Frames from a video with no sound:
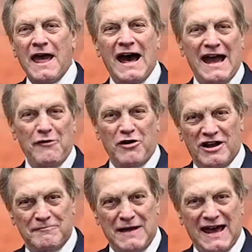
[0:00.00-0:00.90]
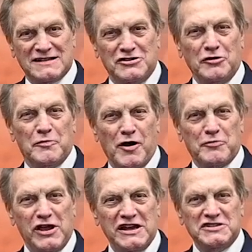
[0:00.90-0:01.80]
Hi, welcome back to
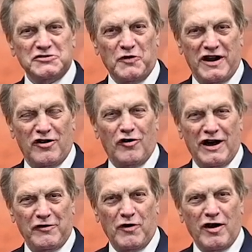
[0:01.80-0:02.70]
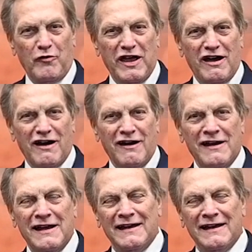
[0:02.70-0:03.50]
Appropriations 101, where we are